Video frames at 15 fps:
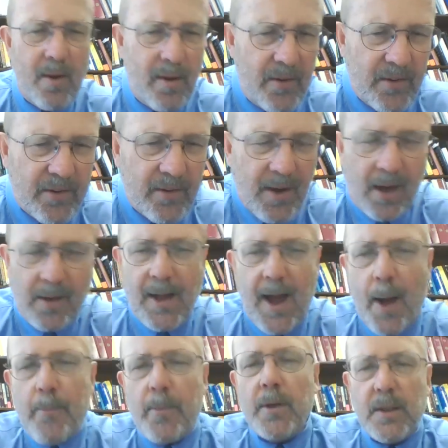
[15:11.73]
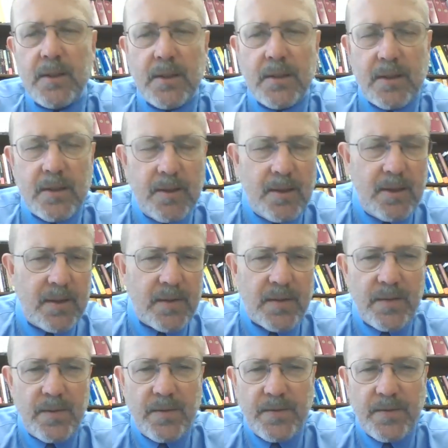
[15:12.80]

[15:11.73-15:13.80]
his Callipolis is